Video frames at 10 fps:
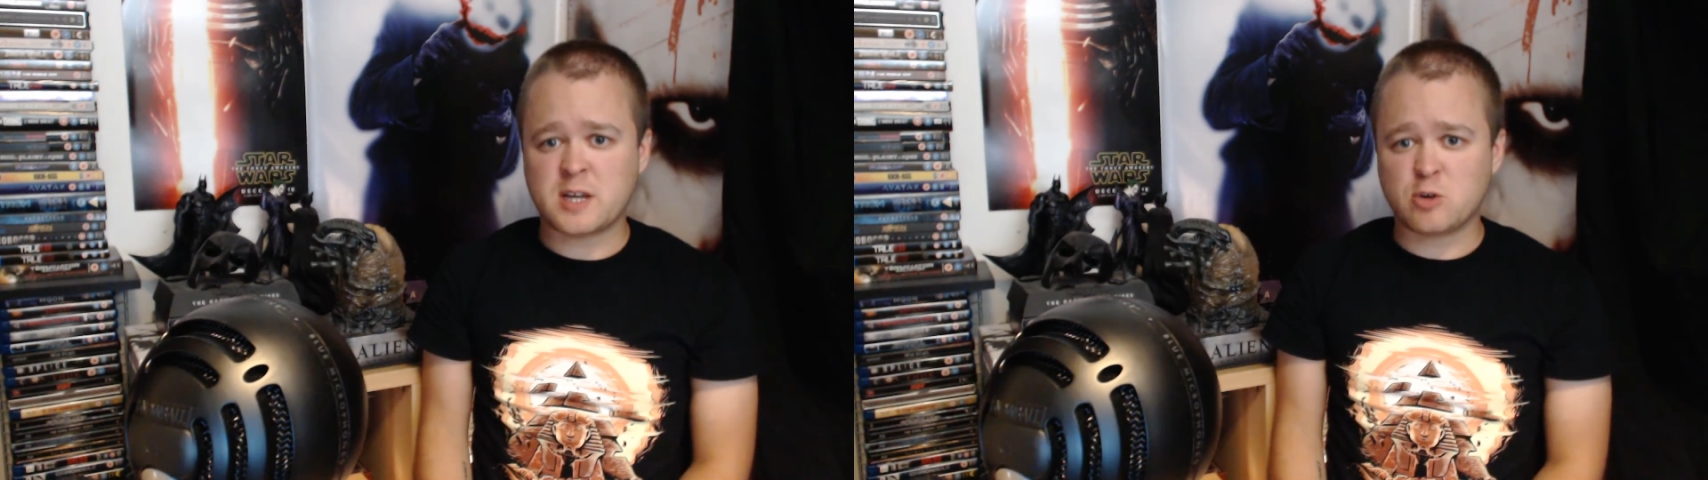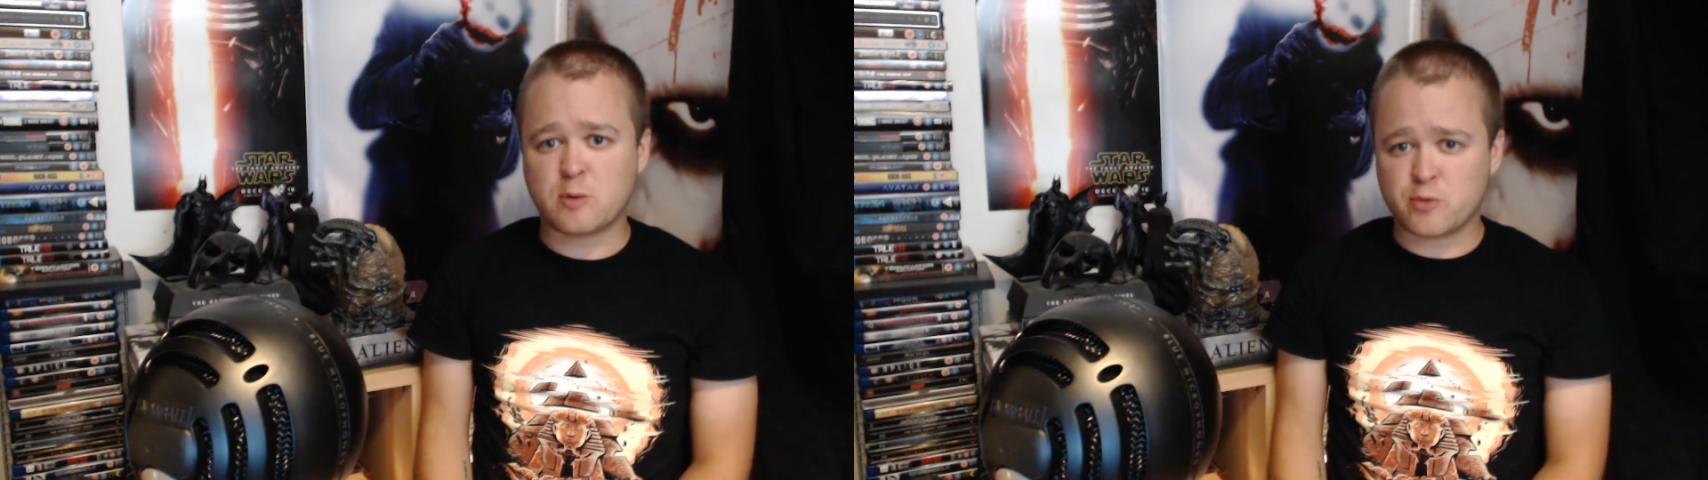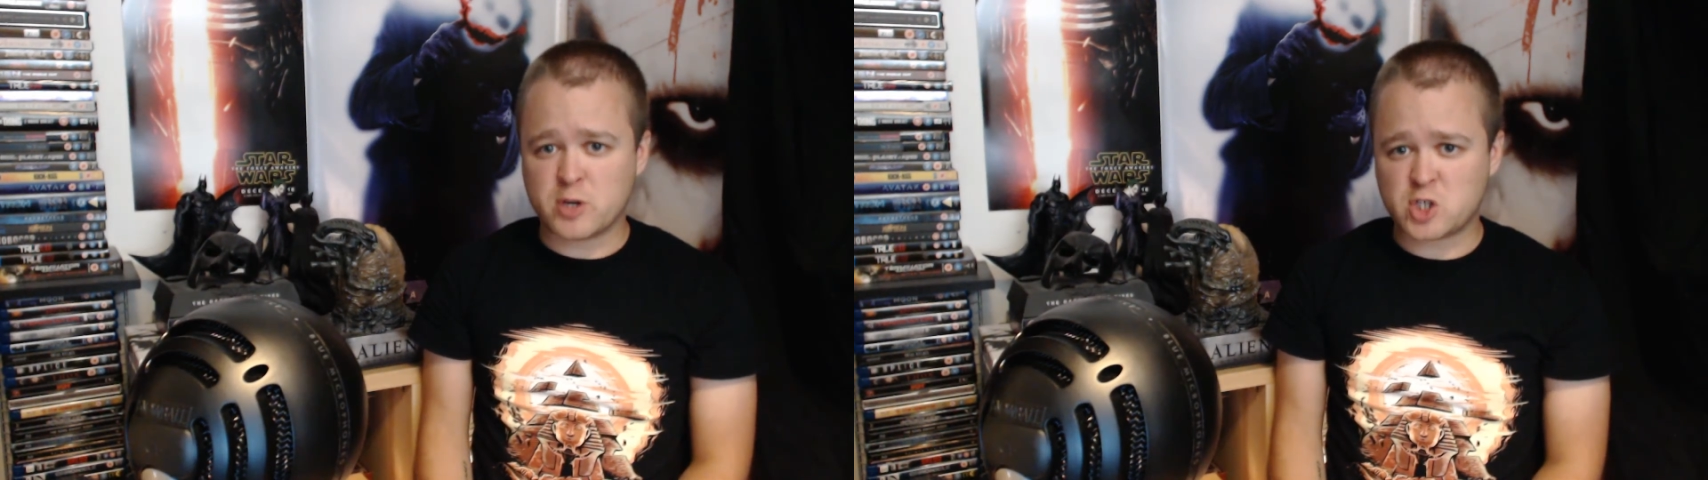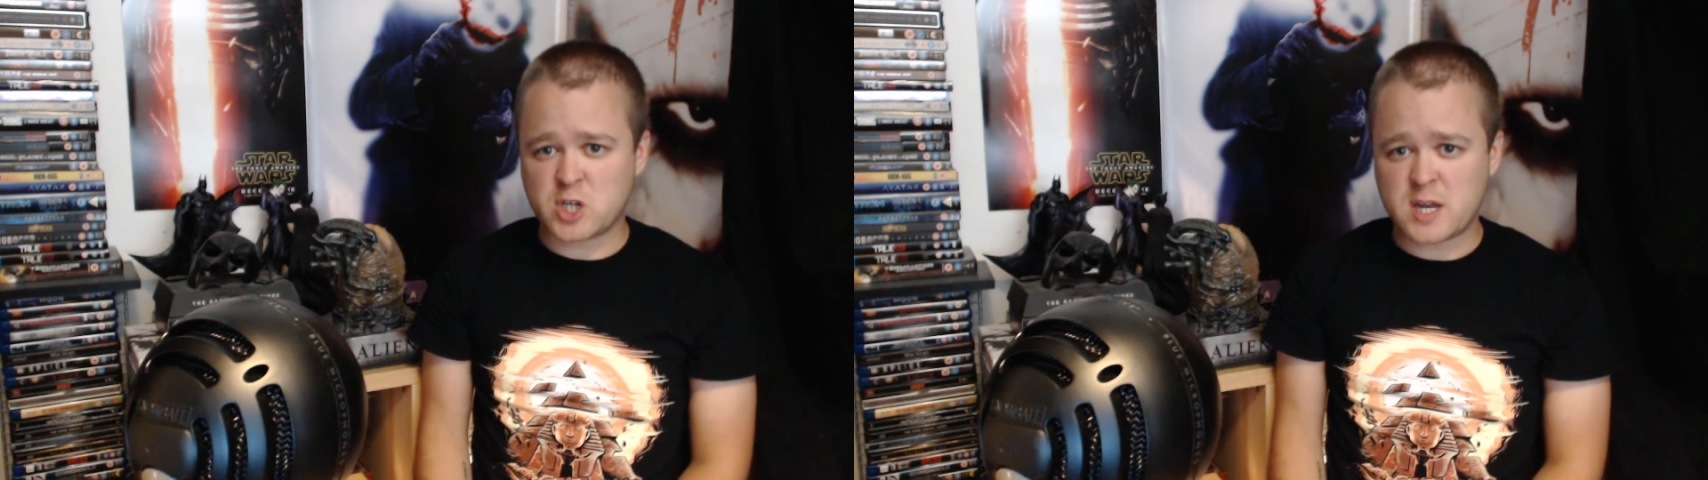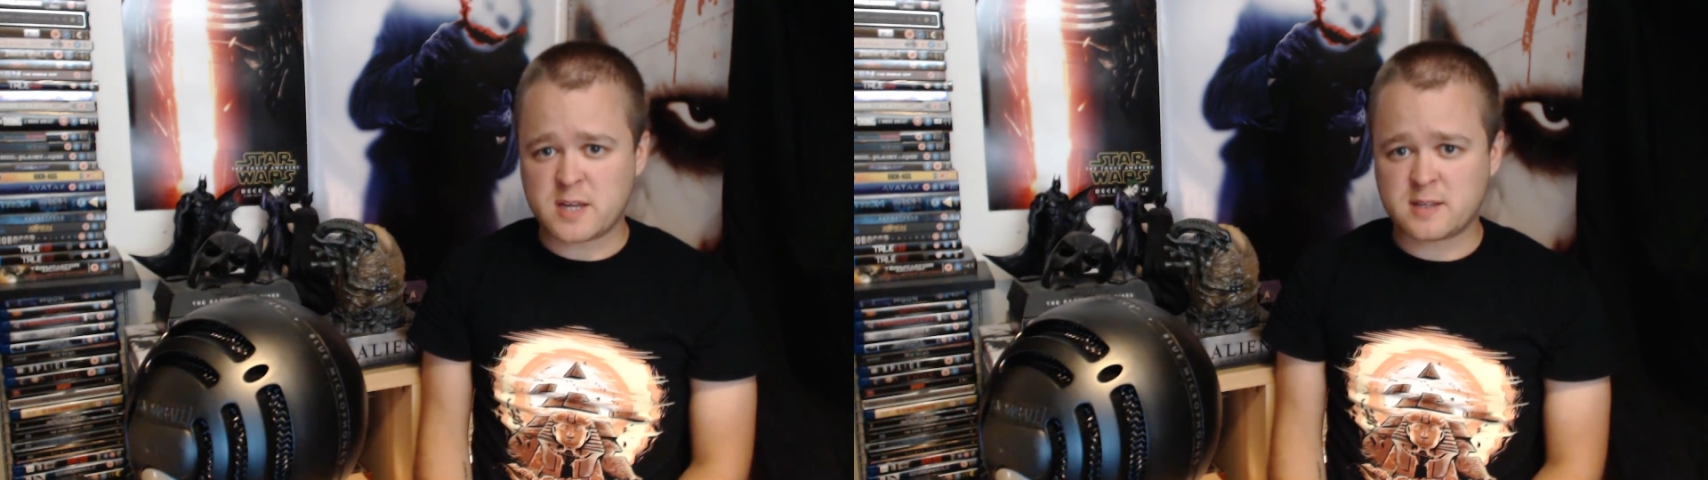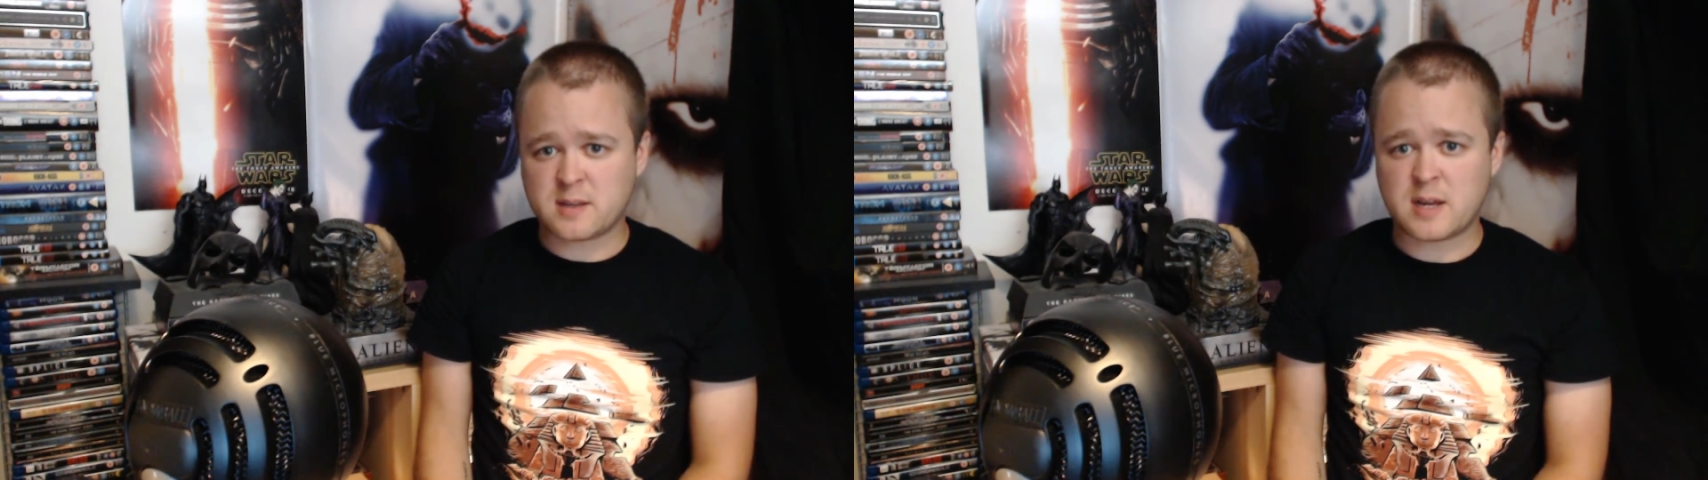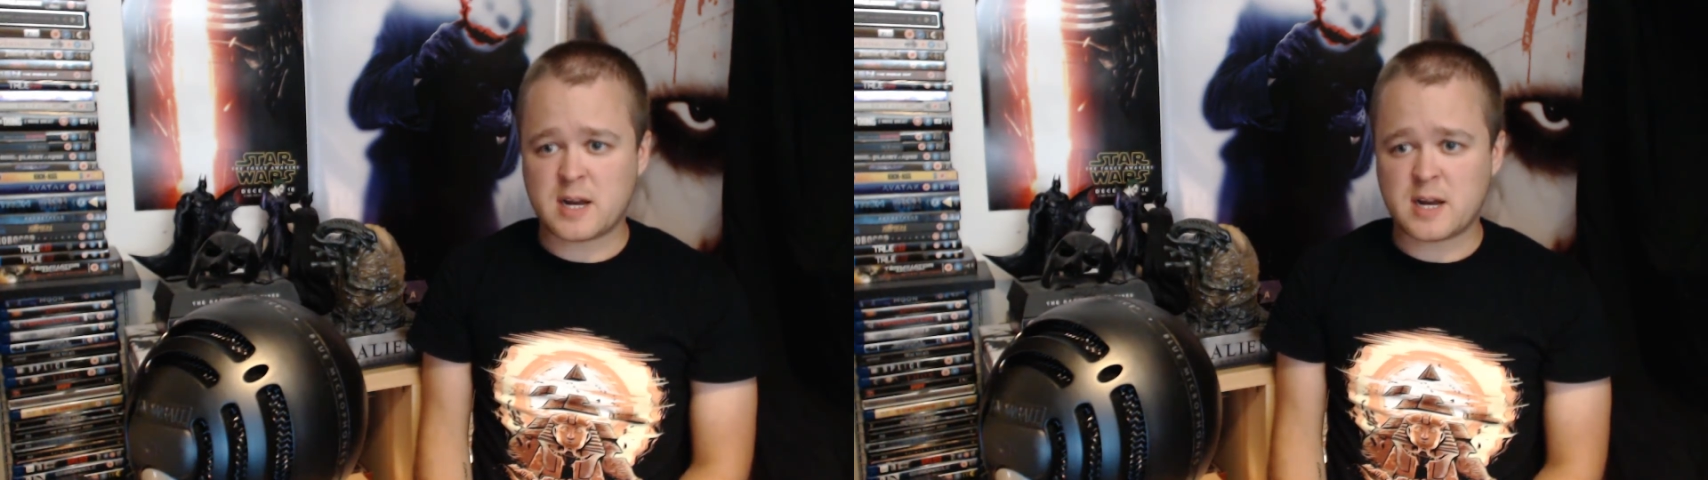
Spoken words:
I do appreciate